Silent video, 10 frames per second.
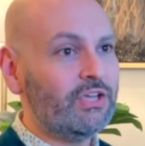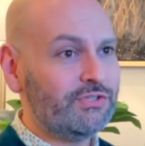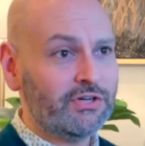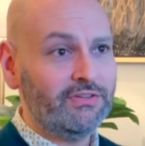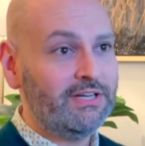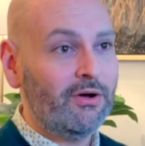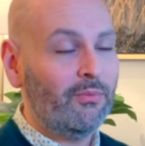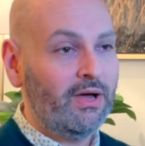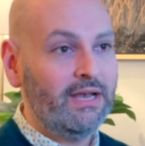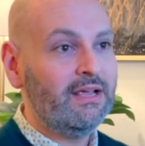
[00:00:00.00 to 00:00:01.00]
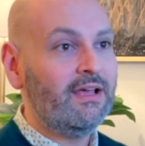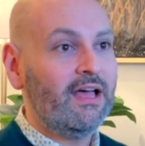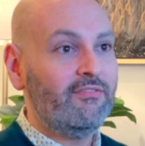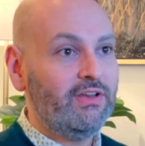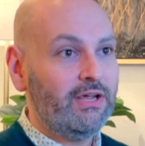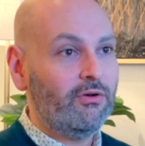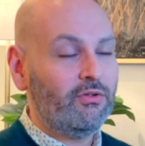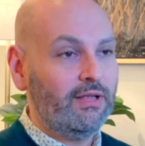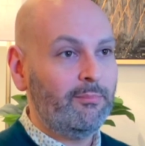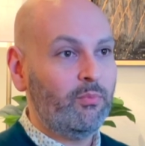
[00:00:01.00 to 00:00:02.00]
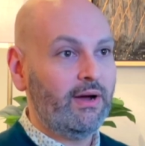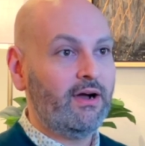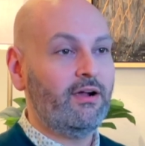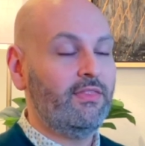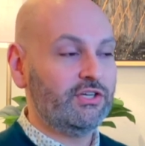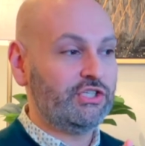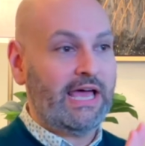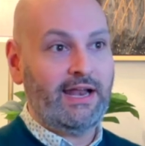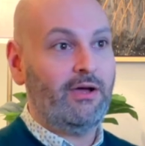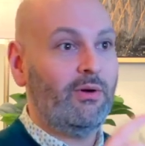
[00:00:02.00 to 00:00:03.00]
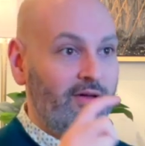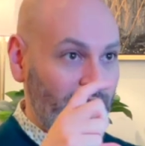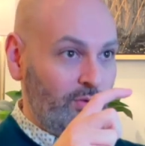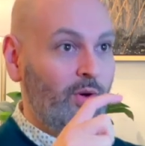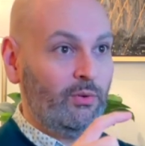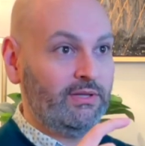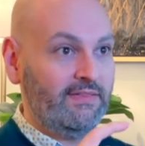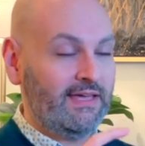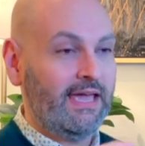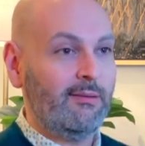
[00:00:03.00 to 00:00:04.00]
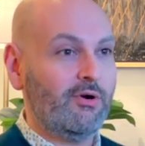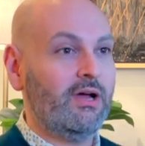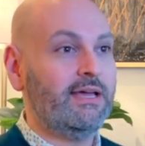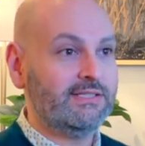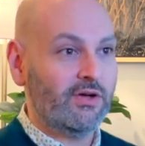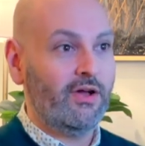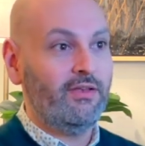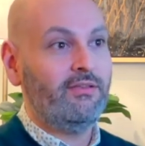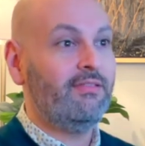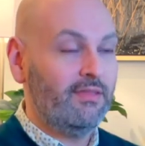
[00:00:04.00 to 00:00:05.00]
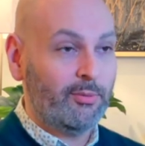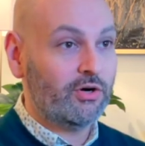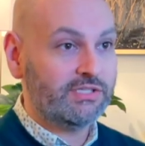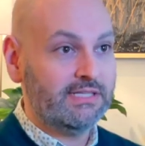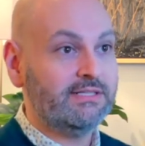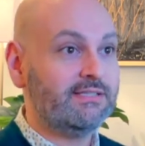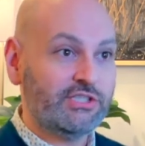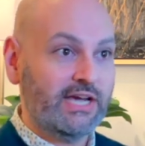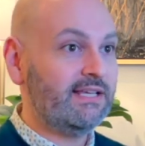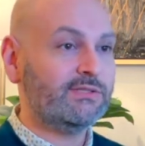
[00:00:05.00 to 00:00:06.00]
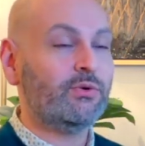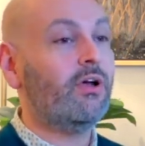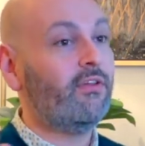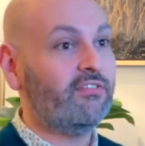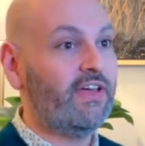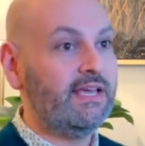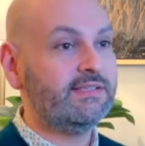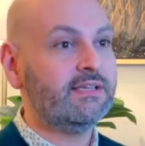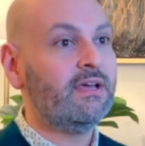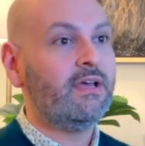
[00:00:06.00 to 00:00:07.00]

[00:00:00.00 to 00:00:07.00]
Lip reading: You certainly don't want a video clip where the shadow of you holding the camera is on the person's chest or on their face.